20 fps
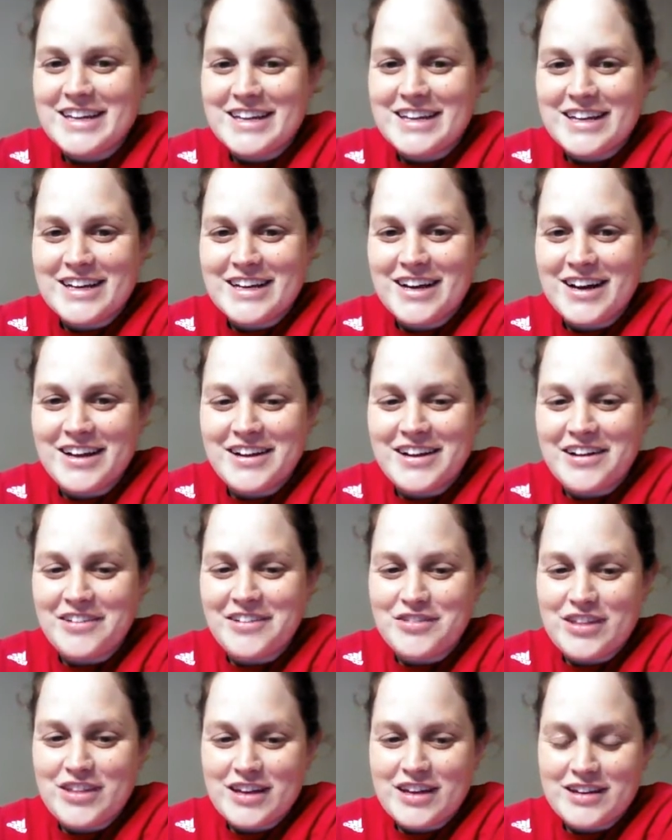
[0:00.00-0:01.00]
a cut
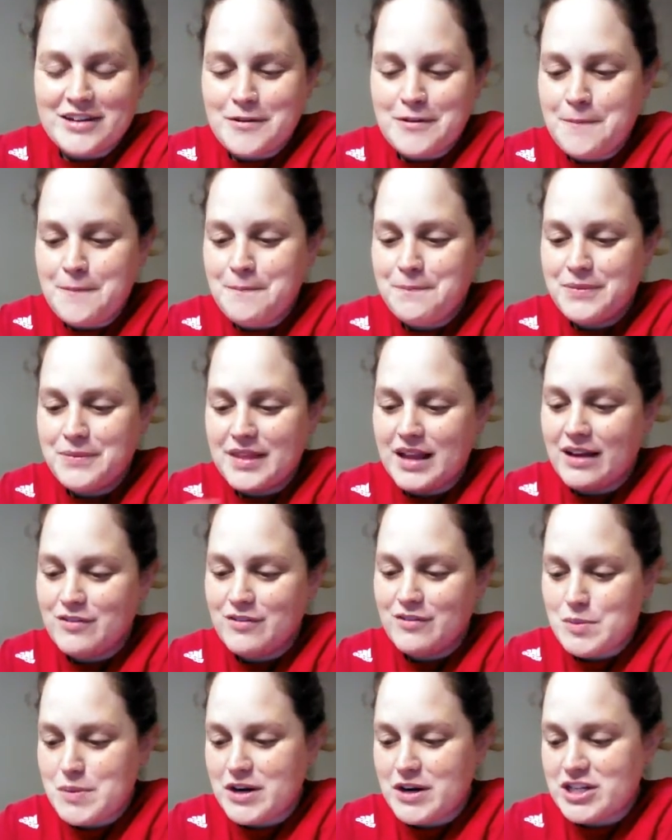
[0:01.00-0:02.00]
of
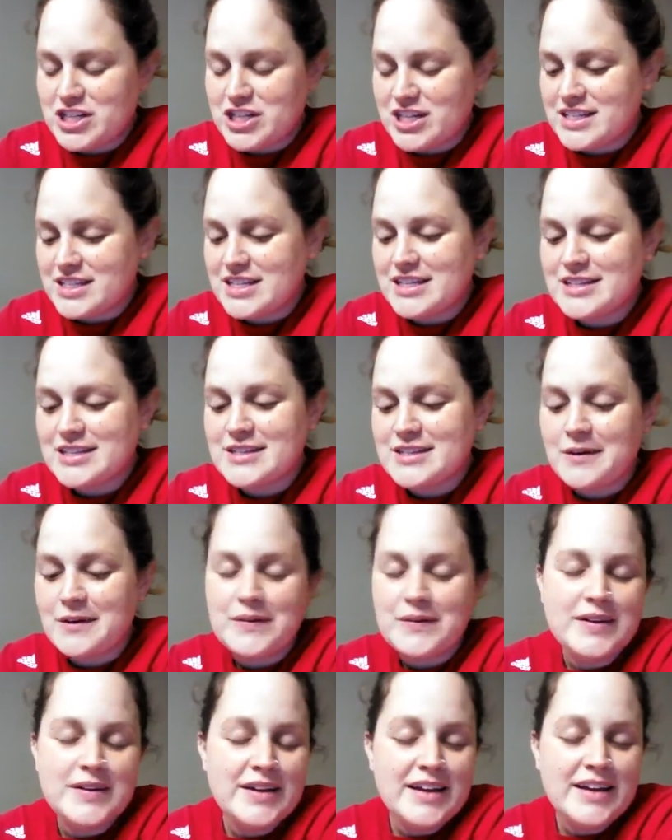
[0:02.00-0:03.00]
the purchase.
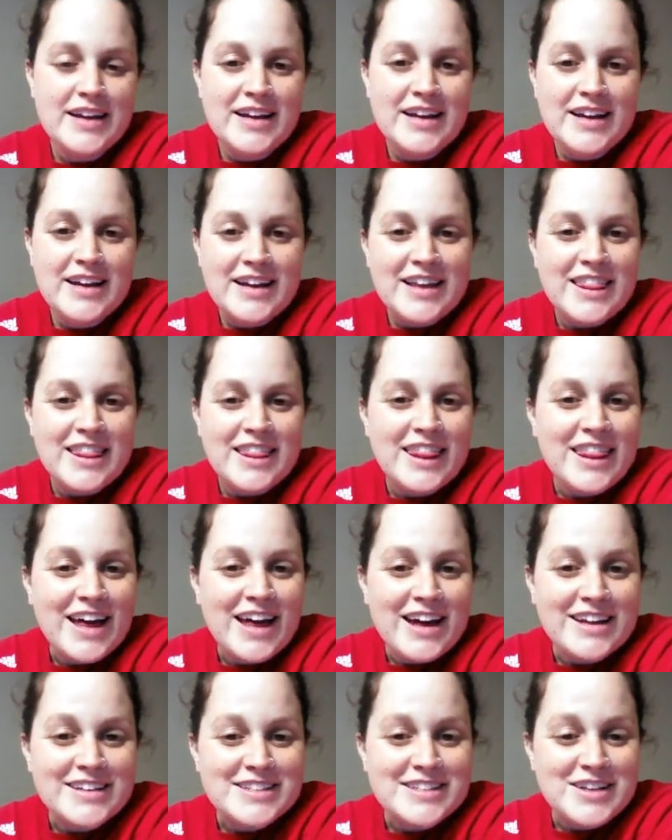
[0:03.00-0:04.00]
So
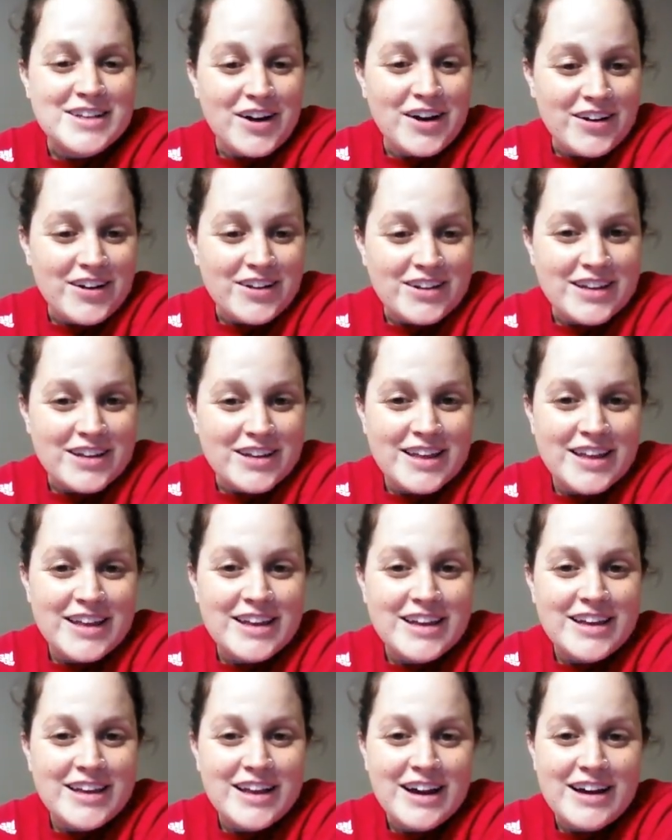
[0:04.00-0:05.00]
that is all.
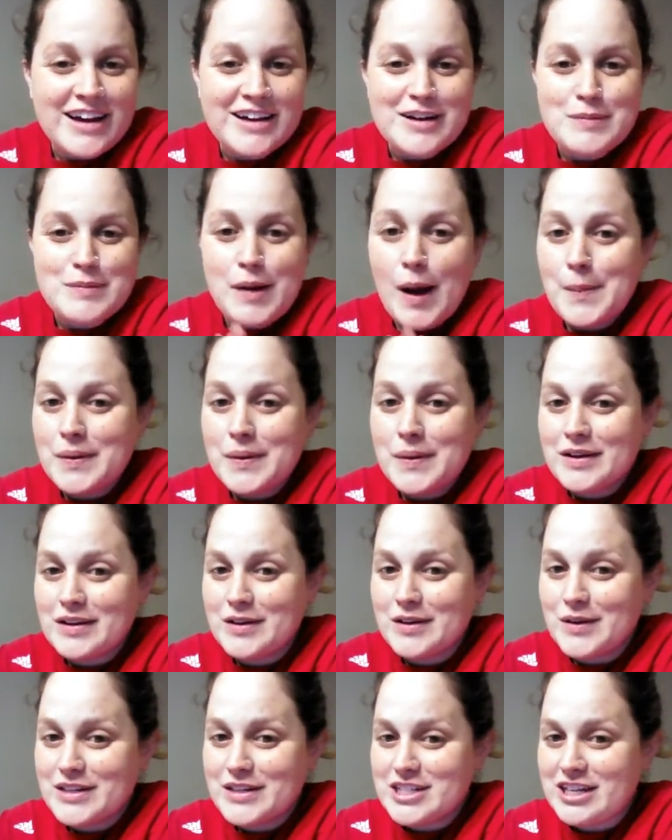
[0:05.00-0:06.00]
Pop a
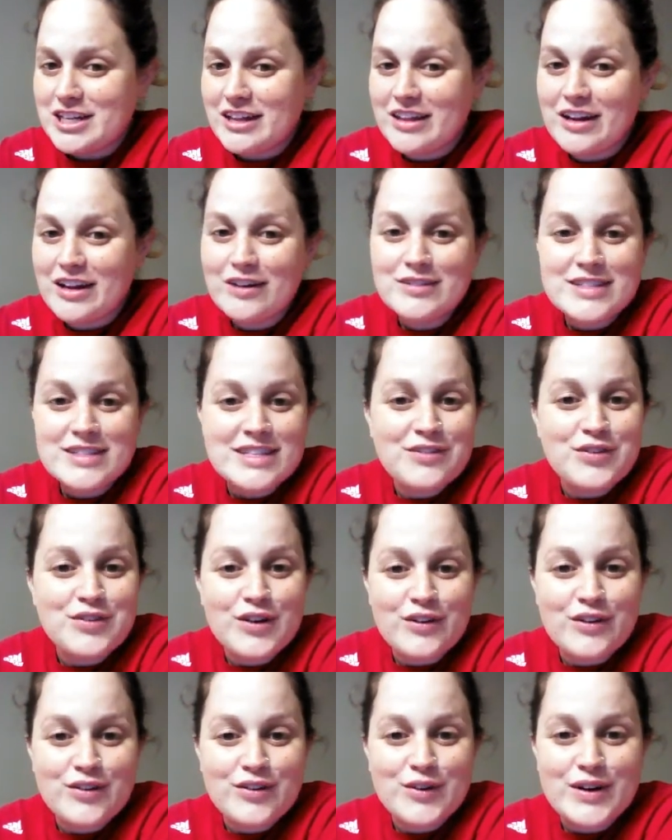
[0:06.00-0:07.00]
question in the notes if you
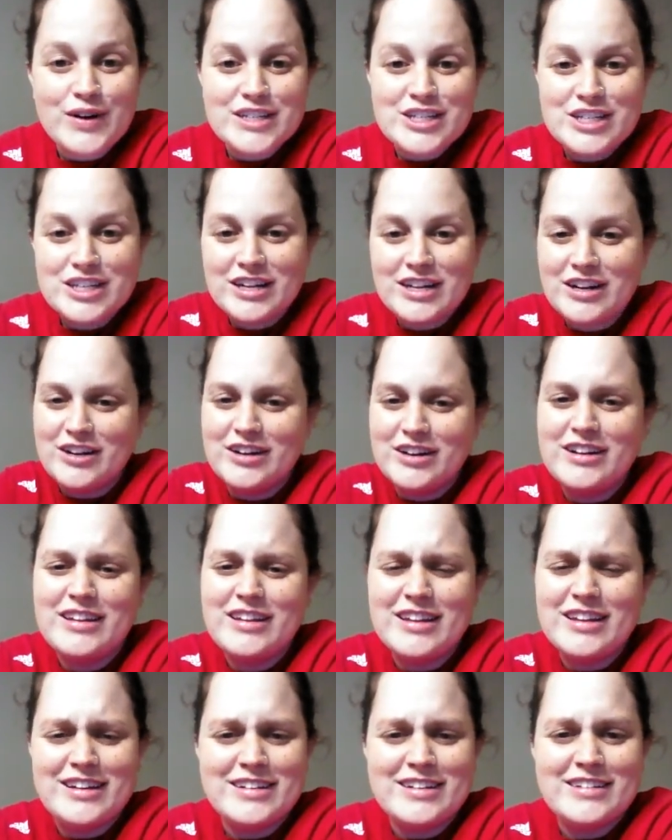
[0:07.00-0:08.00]
have a question or
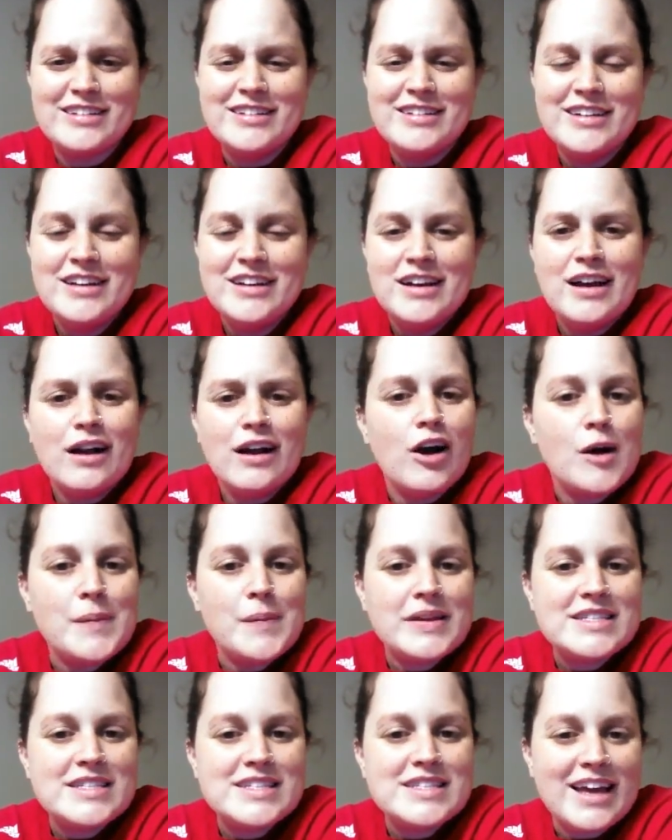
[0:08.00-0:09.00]
in the
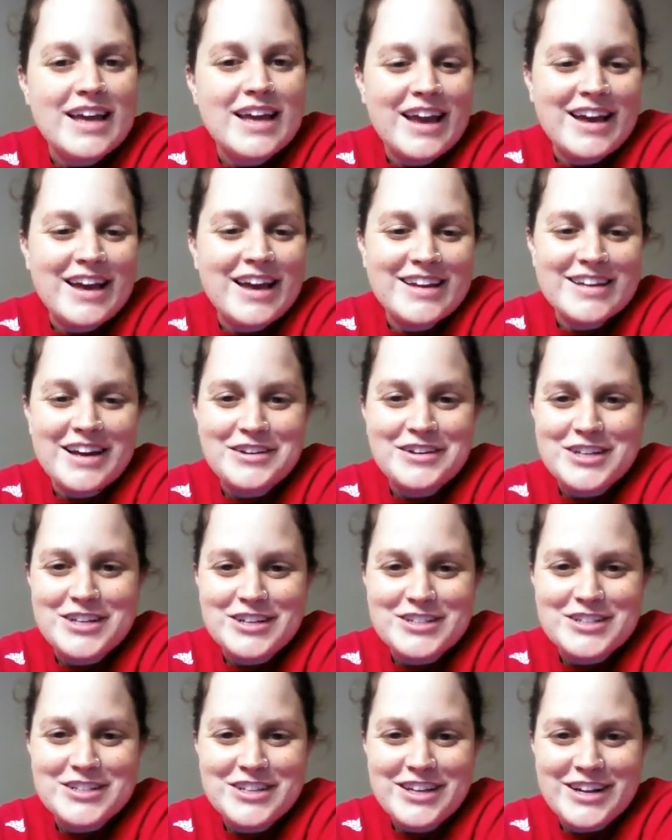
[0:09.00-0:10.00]
comments, and I'll
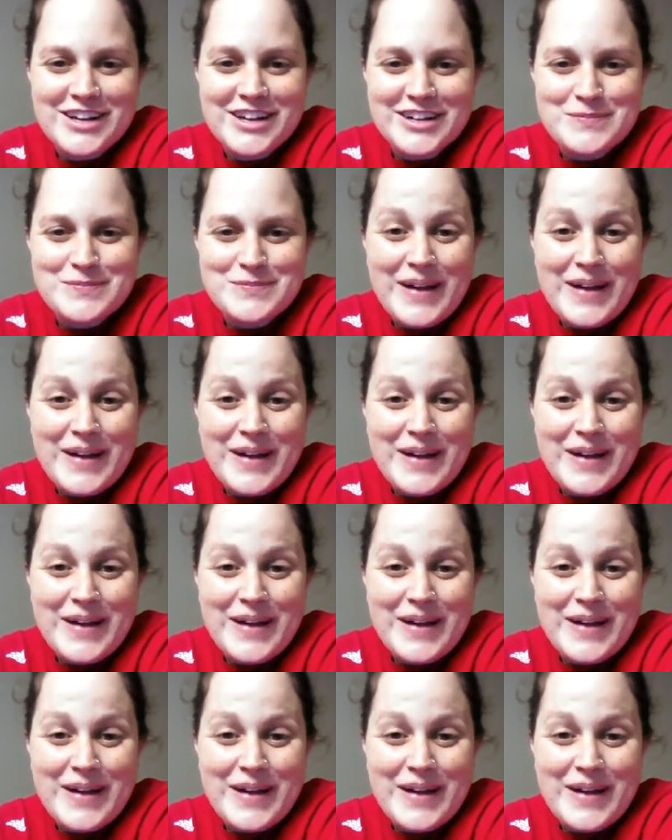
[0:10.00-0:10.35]
talk to you later.